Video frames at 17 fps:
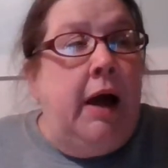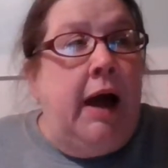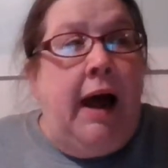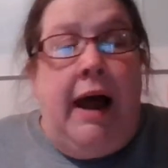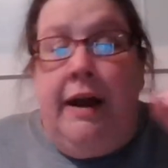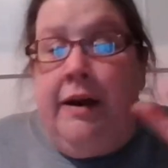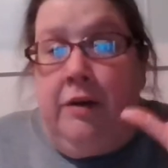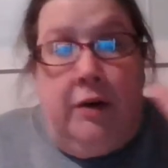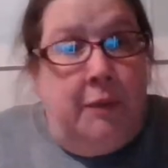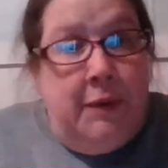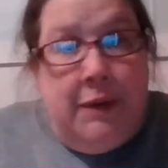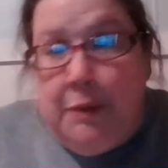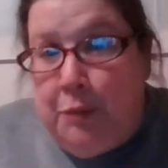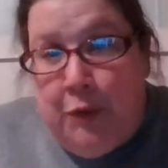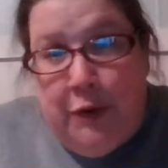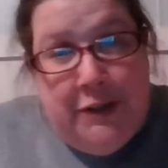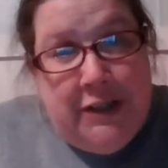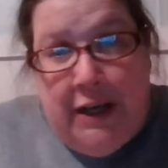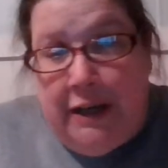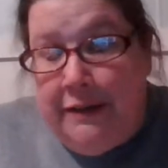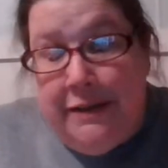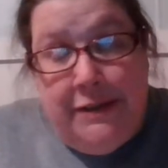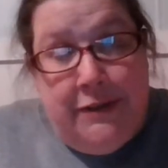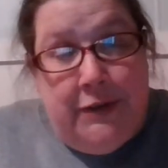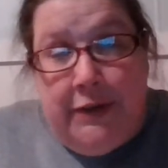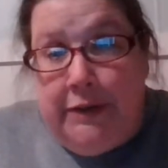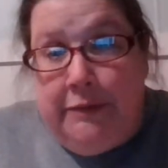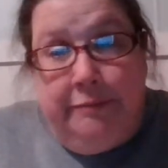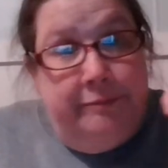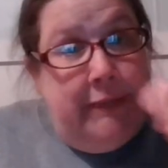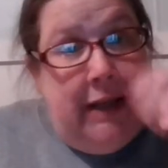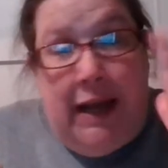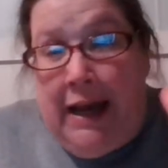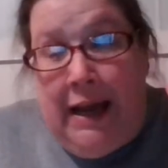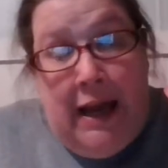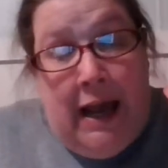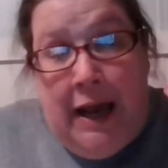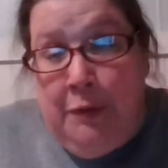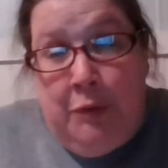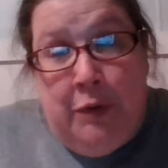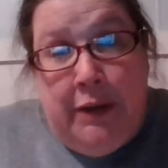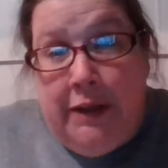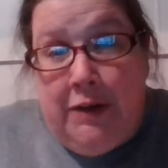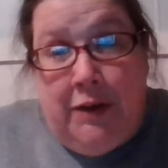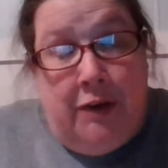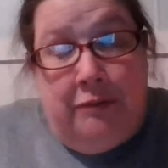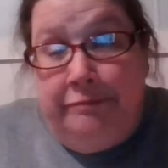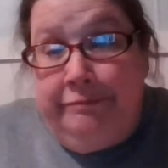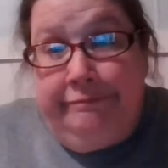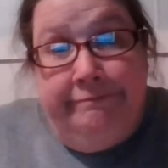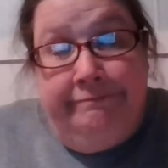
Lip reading: don't know what the boy child is doing. I really don't.